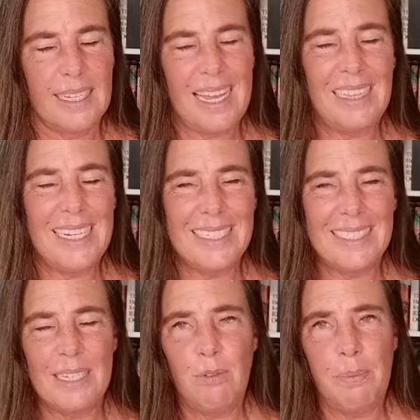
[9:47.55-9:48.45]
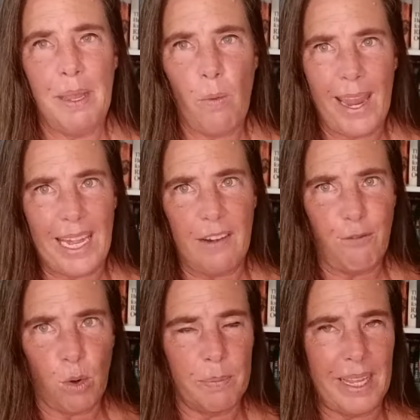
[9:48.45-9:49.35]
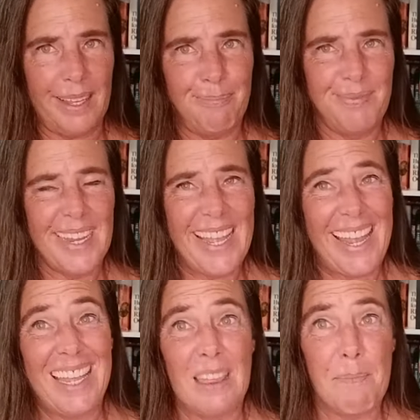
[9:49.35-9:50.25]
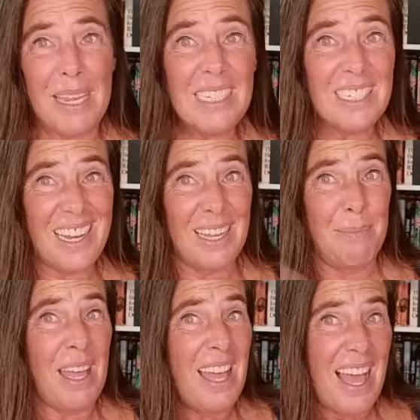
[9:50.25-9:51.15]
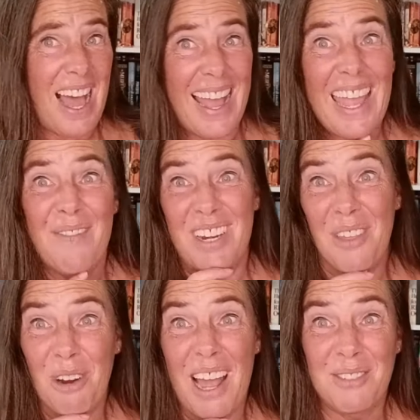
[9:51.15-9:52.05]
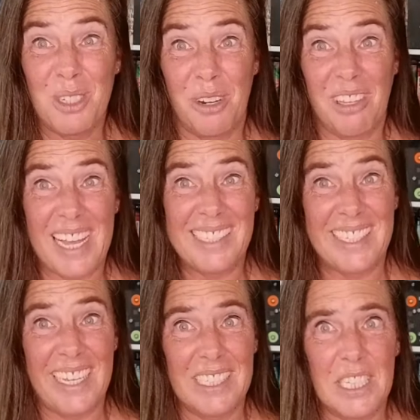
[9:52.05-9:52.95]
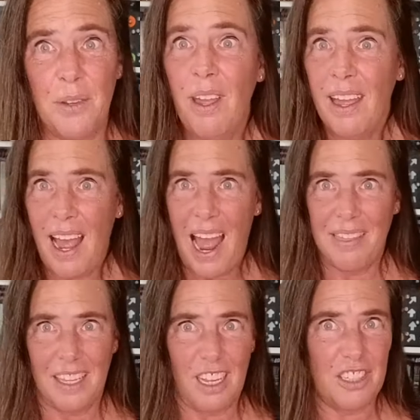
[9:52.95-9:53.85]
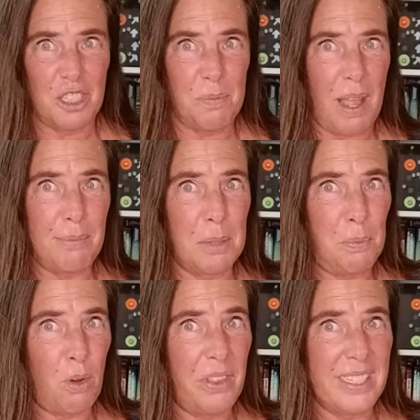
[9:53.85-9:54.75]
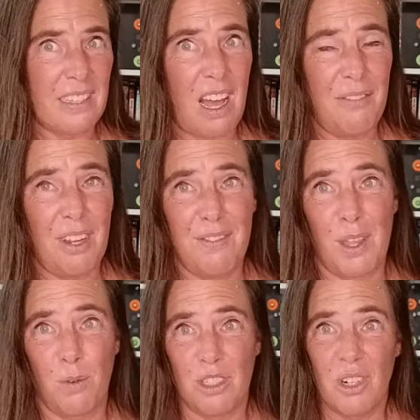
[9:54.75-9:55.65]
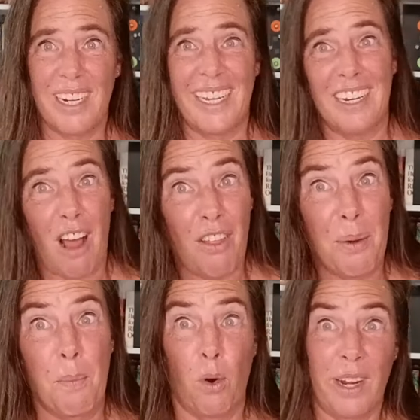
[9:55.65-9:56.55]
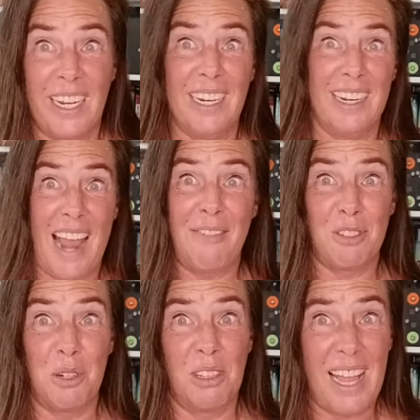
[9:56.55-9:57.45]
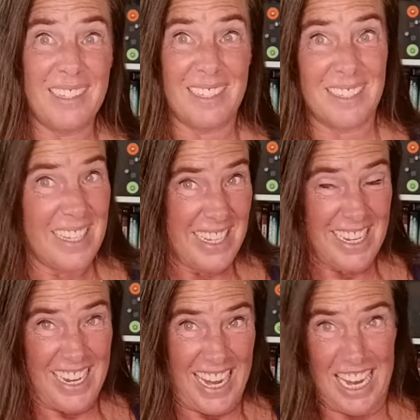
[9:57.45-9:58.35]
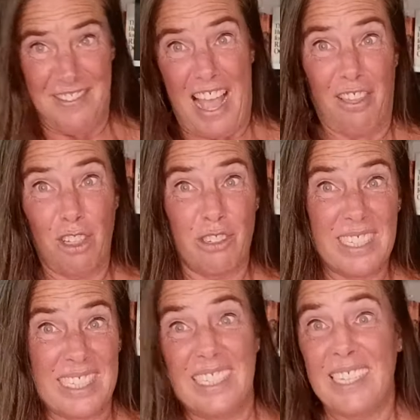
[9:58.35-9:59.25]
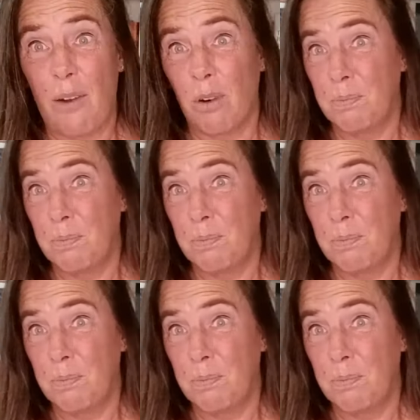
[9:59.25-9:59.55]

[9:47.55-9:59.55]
alas, it will be waiting for me. In the meantime, I have another afternoon class to get to. I think I should be able to pull this off, even though we're trying to get all the morning and afternoon classes in that little 6-hour